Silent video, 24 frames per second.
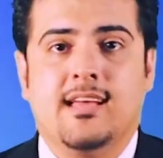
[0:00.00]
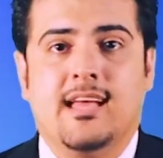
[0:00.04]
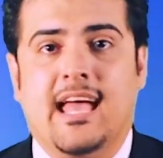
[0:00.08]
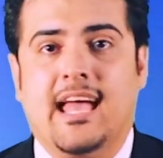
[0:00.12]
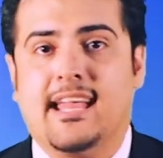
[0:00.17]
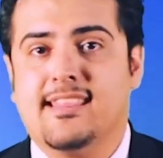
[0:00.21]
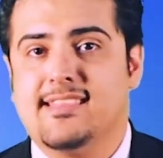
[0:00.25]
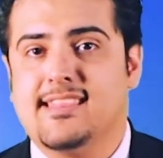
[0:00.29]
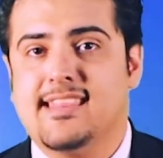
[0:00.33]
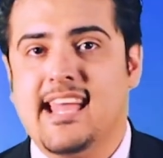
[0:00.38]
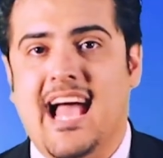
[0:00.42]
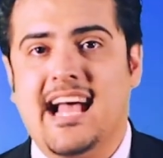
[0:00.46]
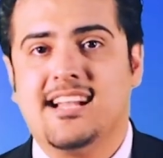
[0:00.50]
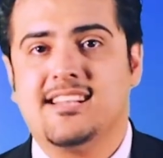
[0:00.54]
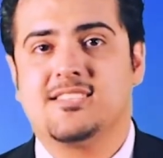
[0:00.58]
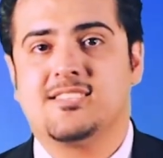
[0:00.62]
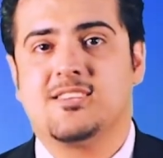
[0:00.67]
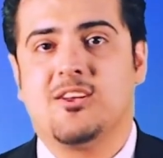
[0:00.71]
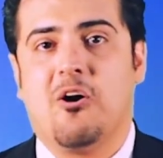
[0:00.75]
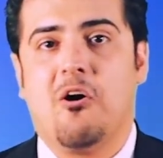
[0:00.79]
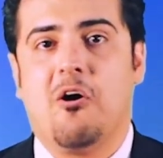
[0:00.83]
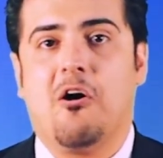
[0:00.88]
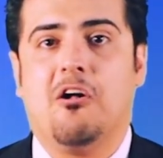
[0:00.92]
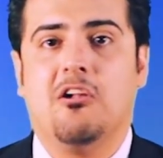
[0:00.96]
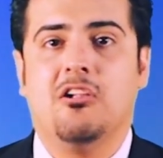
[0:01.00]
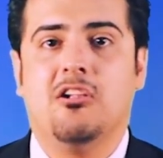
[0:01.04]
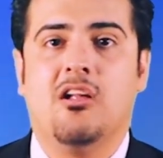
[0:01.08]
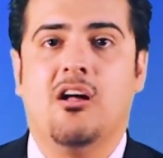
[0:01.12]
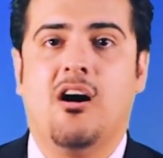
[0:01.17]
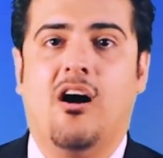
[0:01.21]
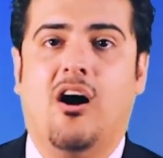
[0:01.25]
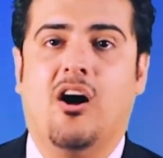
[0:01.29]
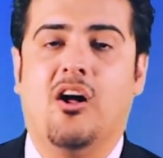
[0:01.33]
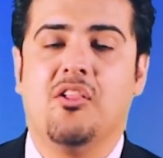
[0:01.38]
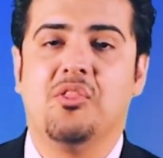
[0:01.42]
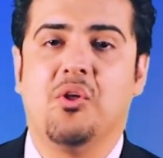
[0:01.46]
And that's all
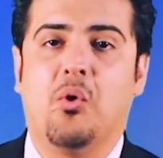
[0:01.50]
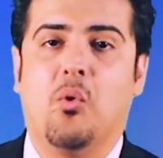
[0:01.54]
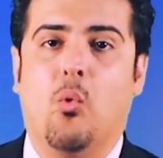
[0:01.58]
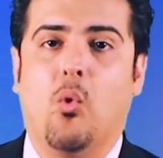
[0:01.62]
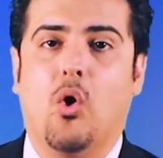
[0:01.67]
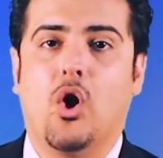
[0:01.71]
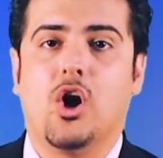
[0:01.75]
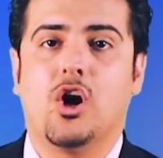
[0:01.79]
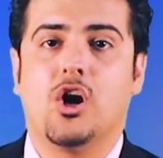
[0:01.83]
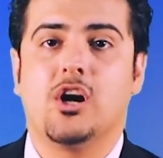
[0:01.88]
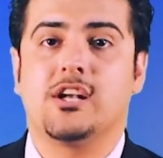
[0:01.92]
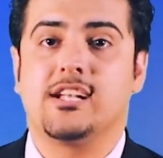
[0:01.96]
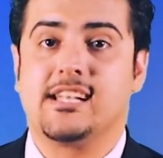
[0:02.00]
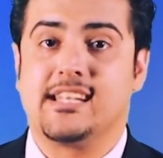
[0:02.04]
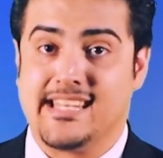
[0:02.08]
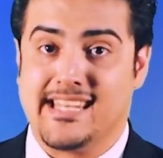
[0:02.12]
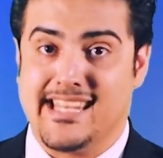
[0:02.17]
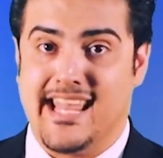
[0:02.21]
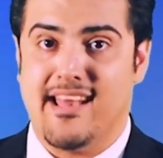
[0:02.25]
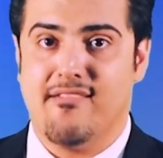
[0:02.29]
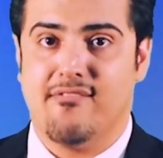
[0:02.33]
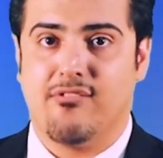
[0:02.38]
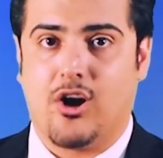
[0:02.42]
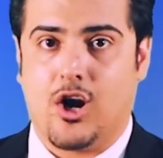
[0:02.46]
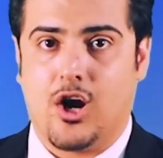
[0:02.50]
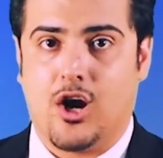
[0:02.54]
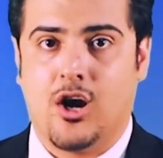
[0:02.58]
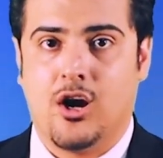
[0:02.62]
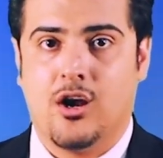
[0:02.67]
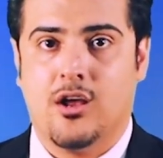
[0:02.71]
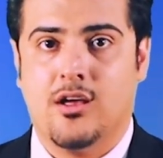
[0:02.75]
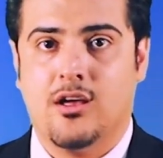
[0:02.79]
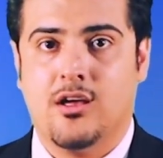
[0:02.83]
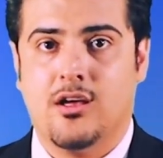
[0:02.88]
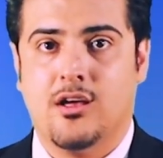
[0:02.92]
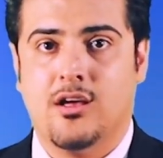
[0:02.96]
on the word never.
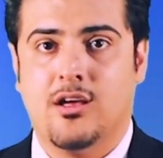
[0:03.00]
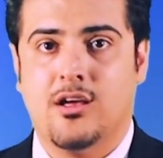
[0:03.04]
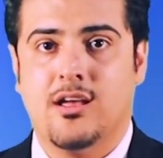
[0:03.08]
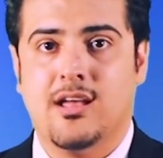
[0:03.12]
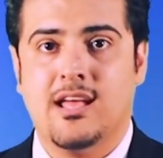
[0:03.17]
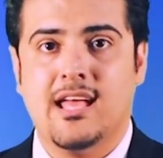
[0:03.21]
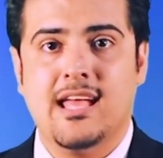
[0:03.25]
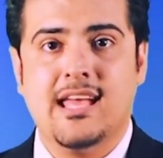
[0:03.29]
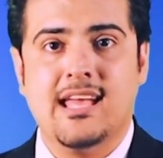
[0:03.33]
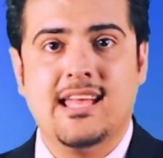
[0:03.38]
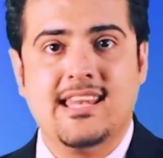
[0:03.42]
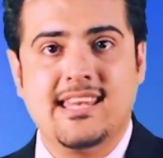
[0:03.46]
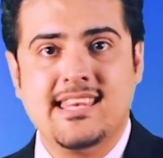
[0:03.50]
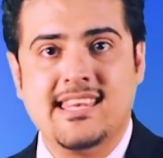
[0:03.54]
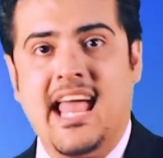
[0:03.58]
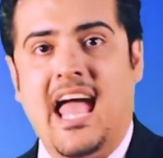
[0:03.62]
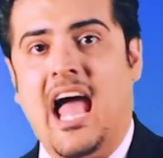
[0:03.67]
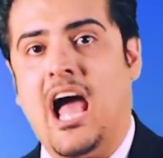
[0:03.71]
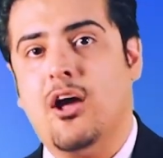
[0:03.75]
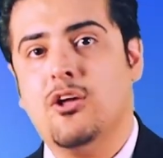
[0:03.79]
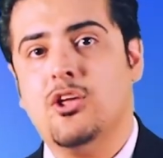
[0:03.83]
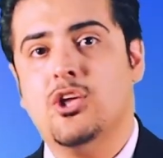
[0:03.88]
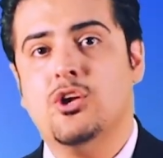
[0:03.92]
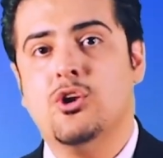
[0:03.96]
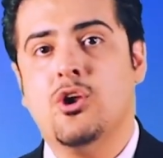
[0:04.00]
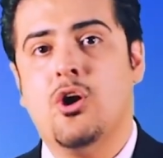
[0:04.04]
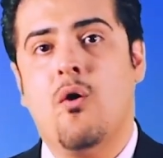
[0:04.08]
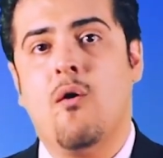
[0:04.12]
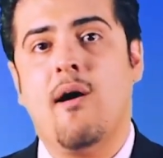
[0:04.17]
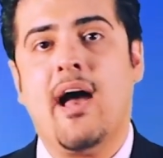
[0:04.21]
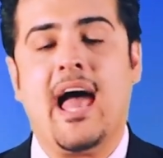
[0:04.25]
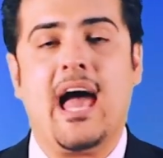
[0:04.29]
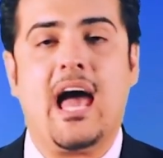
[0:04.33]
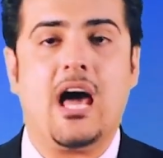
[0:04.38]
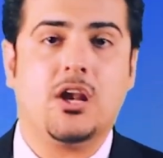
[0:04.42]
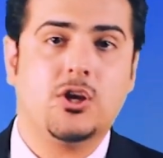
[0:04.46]
Now you know
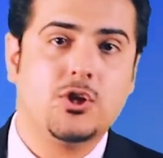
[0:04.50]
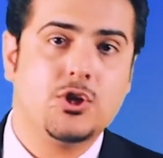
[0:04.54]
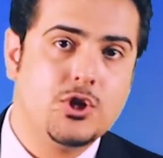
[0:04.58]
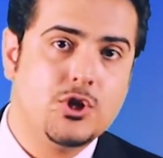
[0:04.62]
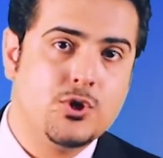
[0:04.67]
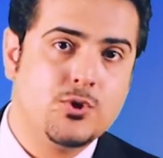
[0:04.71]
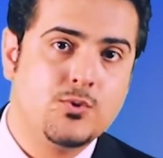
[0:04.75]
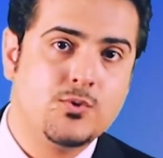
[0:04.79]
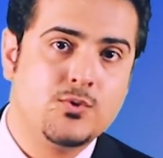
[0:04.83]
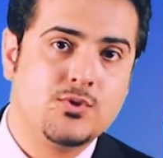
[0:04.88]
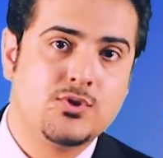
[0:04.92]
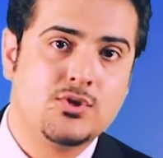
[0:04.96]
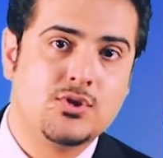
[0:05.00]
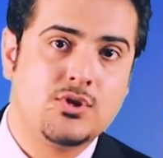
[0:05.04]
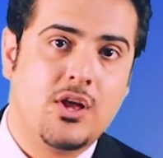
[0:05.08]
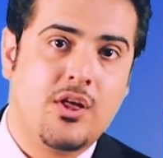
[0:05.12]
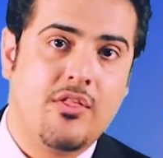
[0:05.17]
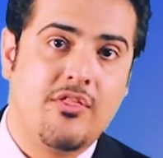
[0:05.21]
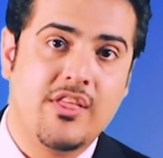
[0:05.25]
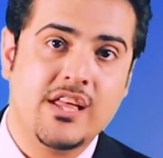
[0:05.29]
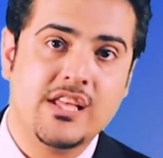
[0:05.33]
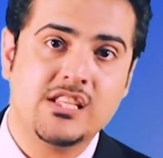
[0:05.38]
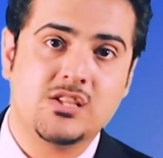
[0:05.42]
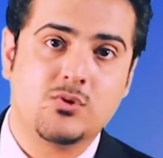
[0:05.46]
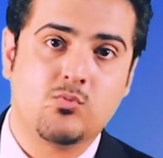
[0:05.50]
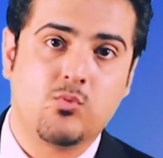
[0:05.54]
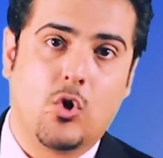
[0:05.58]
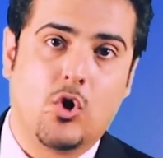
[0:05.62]
how to use this